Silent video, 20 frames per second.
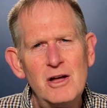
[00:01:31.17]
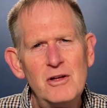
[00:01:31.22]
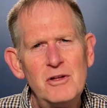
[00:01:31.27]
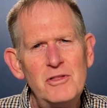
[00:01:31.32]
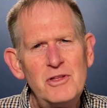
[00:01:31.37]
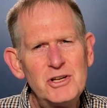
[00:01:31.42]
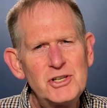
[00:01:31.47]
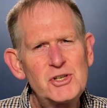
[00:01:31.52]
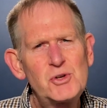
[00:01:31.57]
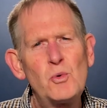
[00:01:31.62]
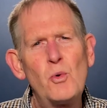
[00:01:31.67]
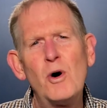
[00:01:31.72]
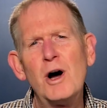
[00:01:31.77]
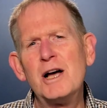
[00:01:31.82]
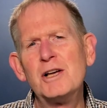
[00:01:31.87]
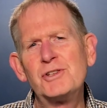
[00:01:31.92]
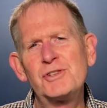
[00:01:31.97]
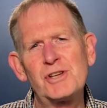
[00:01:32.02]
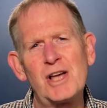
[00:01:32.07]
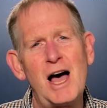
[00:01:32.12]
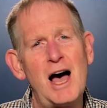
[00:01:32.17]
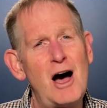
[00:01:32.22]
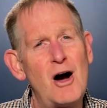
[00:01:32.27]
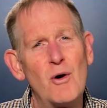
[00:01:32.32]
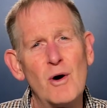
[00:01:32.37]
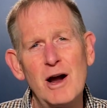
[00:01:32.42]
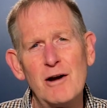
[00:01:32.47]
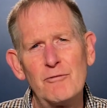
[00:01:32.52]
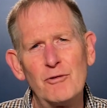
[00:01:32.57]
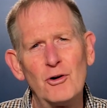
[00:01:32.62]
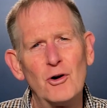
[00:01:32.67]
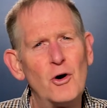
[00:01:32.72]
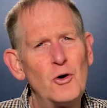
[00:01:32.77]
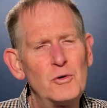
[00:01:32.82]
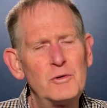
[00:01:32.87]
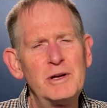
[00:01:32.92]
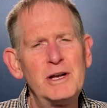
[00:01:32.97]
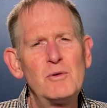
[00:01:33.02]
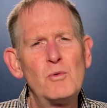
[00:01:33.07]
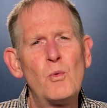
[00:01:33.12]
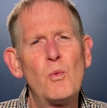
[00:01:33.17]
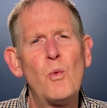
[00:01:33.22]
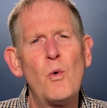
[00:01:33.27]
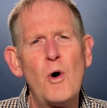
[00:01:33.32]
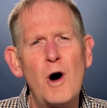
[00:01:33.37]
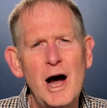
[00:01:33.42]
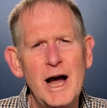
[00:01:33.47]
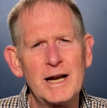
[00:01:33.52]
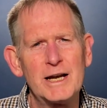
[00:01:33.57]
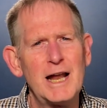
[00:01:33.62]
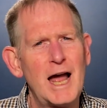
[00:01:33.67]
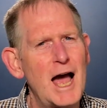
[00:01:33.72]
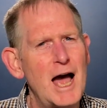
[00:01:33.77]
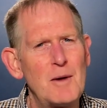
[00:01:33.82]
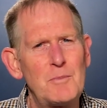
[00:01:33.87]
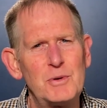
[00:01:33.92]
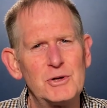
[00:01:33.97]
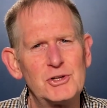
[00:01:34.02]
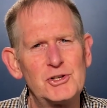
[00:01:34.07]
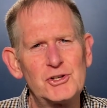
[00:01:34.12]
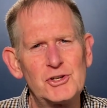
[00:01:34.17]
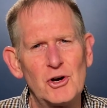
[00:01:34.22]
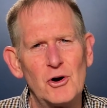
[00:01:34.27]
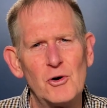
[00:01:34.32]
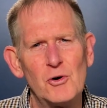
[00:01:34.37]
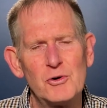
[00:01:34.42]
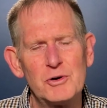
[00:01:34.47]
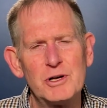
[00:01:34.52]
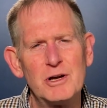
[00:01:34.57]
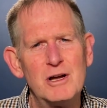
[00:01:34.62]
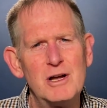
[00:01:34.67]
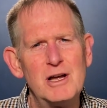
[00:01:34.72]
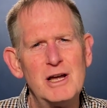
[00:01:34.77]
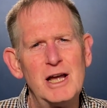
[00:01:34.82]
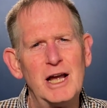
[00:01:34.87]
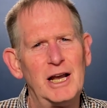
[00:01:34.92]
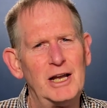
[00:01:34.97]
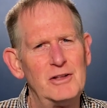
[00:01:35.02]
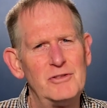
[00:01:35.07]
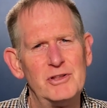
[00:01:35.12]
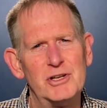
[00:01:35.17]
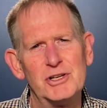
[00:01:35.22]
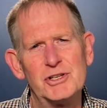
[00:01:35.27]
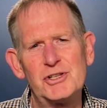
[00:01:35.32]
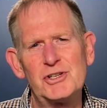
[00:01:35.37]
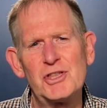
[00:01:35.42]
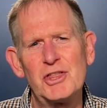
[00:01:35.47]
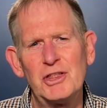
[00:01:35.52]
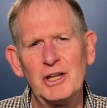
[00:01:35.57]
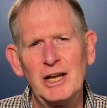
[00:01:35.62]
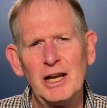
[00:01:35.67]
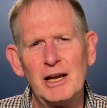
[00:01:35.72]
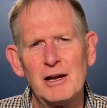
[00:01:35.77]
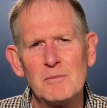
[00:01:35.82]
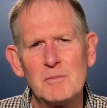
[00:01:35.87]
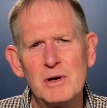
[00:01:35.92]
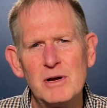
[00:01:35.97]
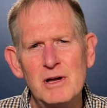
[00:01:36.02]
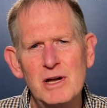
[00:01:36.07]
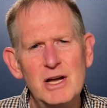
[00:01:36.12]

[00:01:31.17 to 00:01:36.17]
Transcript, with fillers: This was, however, only one episode in this theme.